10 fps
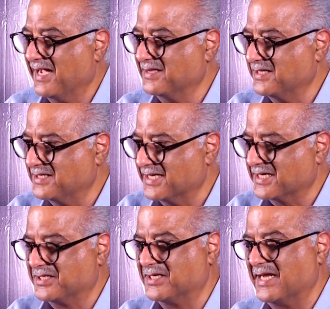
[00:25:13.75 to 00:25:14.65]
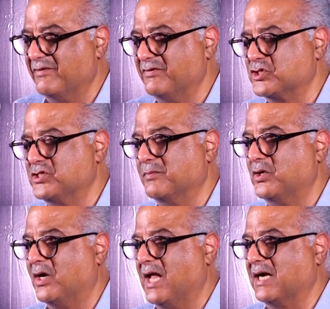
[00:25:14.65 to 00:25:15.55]
and the director, I wish them
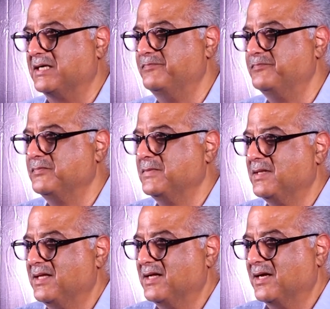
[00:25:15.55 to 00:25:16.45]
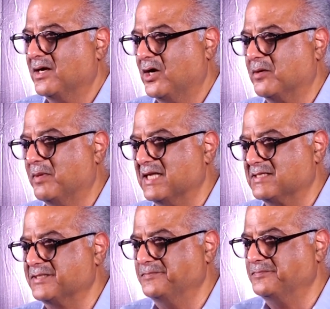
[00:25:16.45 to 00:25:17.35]
good luck. God
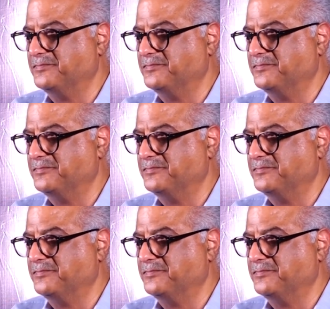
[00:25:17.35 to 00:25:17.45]
bless.